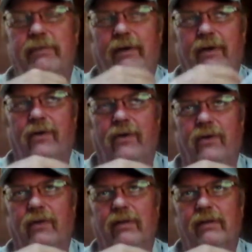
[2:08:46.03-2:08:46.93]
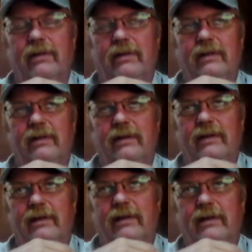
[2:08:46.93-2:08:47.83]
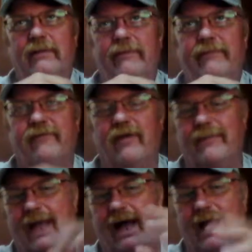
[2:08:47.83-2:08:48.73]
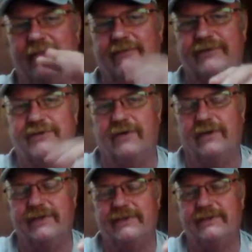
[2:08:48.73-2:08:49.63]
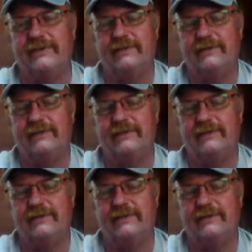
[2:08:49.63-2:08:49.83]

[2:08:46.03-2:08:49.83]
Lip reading: Bohol from the eye of a tourist.